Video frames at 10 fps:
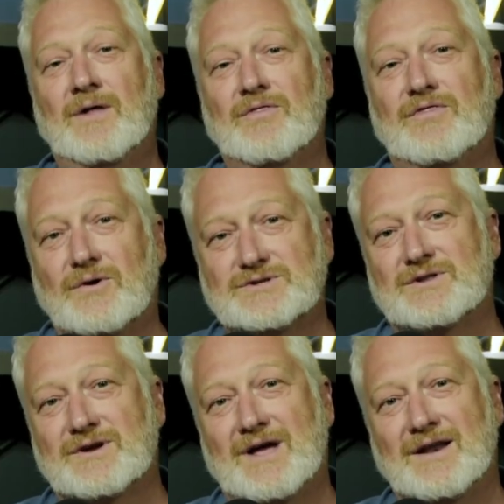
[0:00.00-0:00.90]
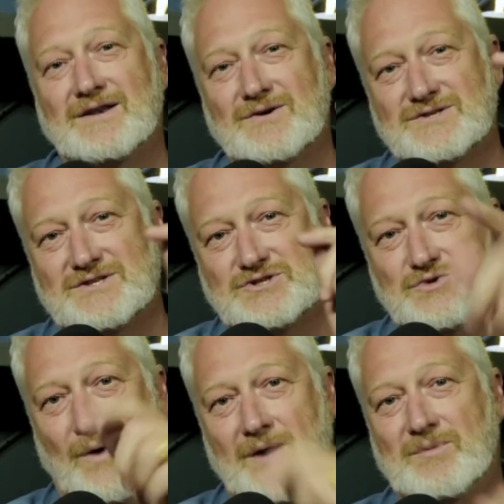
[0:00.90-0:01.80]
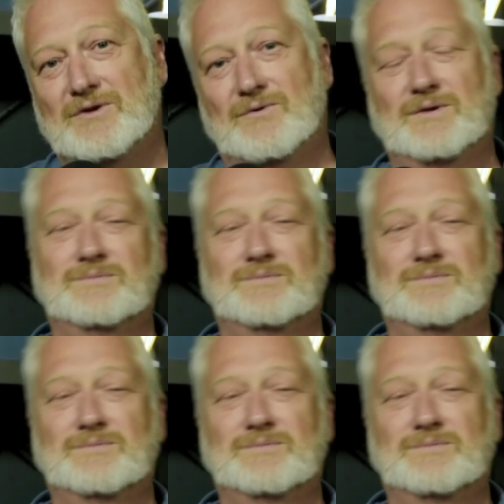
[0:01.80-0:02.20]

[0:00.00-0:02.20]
Those are the kind of deals that you want to be doing.